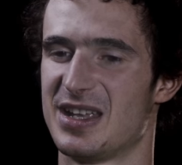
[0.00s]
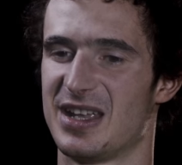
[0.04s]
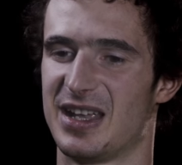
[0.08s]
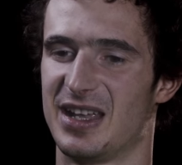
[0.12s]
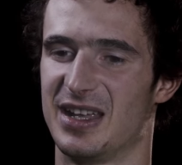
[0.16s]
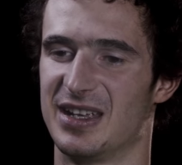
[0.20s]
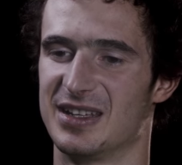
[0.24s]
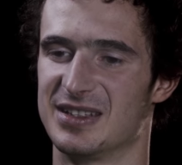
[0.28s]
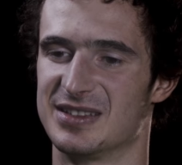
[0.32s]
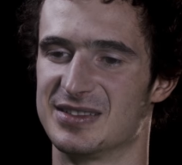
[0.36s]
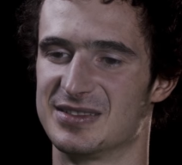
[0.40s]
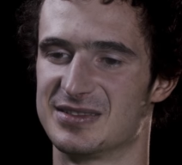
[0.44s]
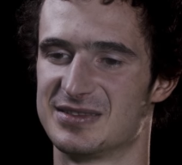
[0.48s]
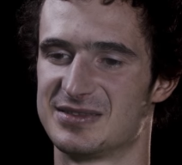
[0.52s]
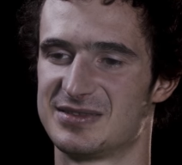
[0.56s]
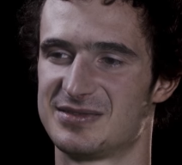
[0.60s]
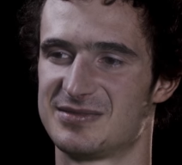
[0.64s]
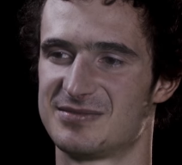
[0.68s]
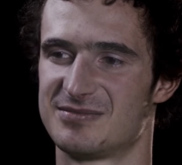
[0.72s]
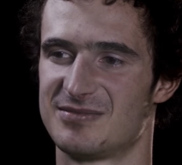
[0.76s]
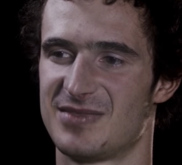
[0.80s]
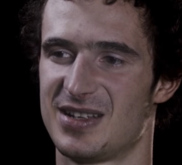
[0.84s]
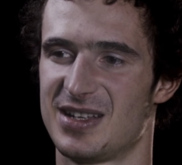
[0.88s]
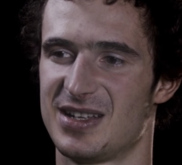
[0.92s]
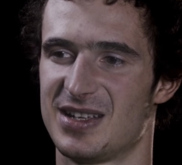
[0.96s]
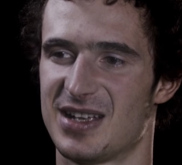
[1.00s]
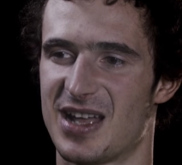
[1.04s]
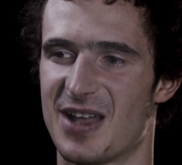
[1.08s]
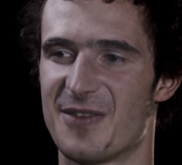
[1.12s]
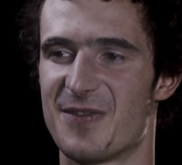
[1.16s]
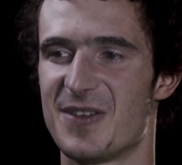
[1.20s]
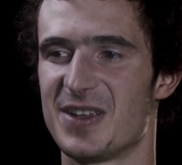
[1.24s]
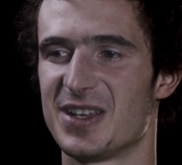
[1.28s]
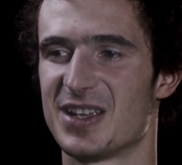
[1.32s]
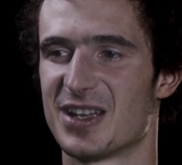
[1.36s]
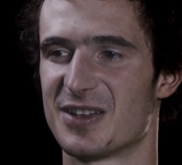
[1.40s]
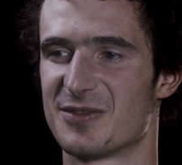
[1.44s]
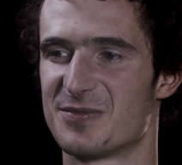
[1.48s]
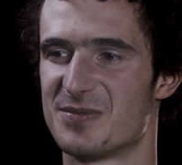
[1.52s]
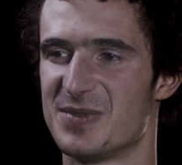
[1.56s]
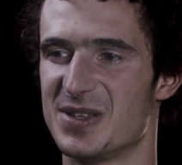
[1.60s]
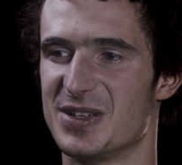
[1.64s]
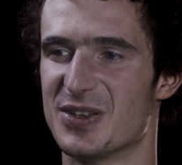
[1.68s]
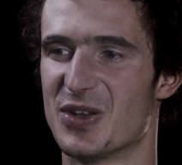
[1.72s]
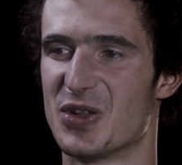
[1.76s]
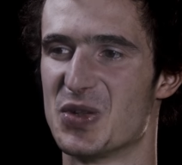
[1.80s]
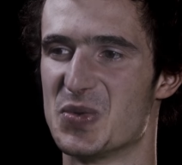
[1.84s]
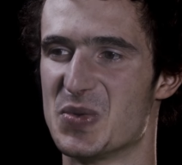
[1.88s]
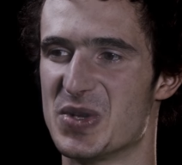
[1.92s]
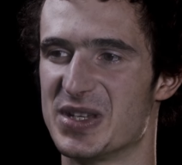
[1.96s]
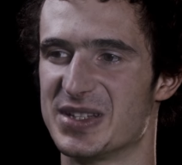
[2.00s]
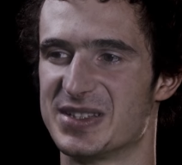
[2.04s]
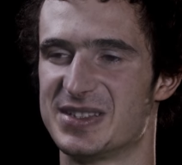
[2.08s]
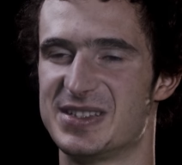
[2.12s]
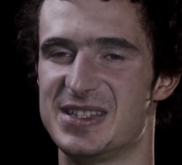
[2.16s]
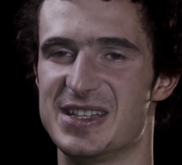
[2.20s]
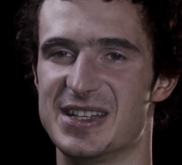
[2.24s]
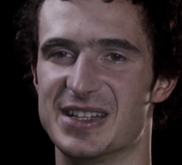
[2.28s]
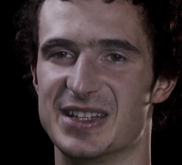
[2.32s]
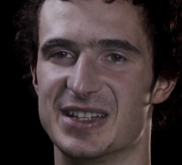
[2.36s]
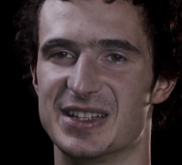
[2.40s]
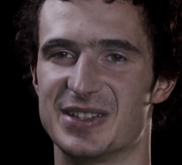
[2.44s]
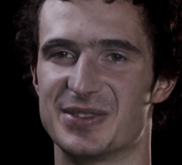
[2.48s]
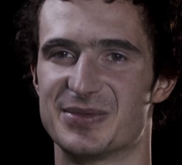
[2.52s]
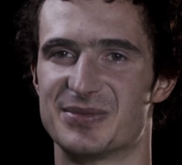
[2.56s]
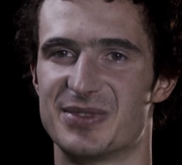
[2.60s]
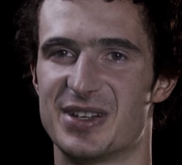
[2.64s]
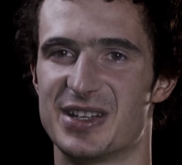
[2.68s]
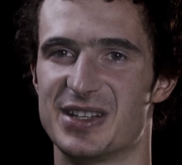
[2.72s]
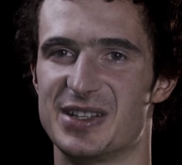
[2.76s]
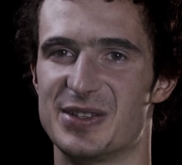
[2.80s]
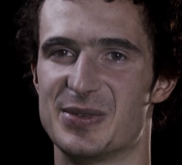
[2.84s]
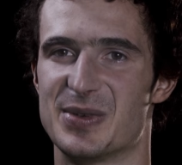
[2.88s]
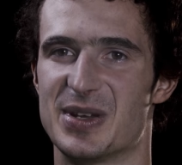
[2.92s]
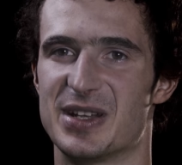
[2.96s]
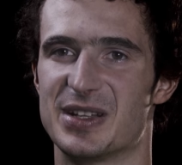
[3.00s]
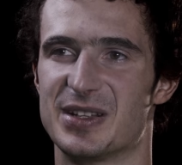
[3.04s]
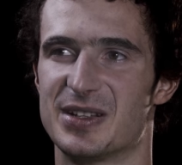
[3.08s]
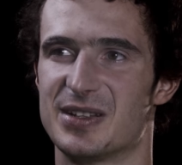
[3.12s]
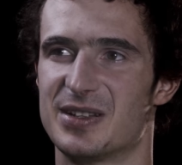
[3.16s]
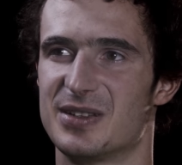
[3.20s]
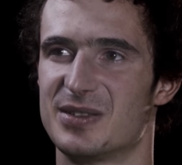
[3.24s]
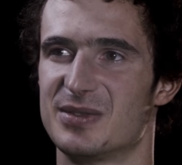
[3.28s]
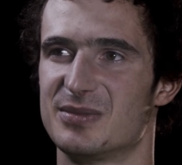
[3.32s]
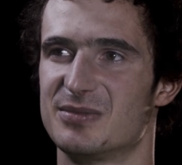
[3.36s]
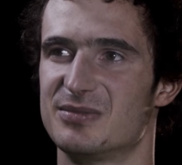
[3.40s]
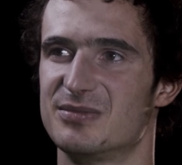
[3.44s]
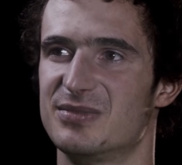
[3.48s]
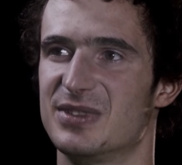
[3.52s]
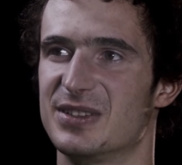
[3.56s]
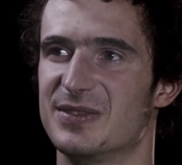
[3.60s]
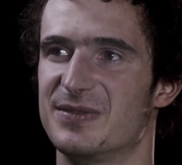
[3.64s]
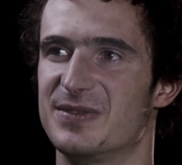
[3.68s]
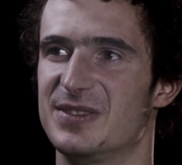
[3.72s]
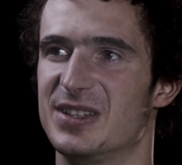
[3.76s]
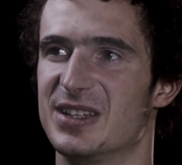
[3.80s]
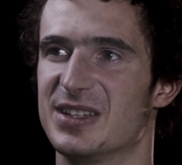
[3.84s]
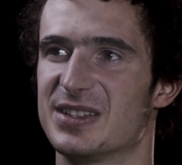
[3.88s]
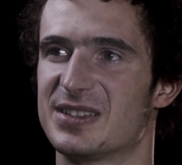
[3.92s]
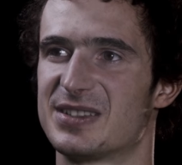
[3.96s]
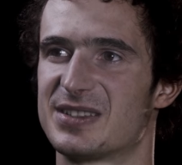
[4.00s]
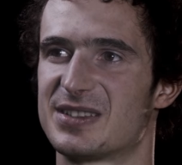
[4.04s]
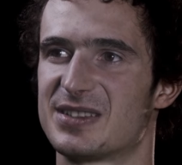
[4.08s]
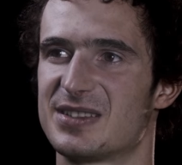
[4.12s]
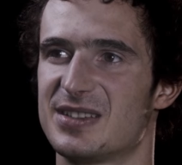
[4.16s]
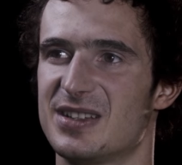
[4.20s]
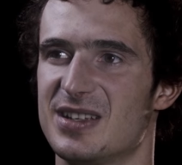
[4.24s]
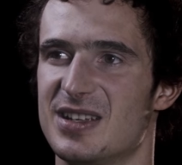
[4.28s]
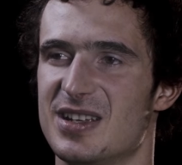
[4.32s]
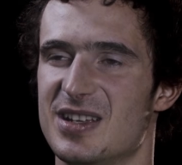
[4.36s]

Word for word: And I think I've been always dealing really well with this.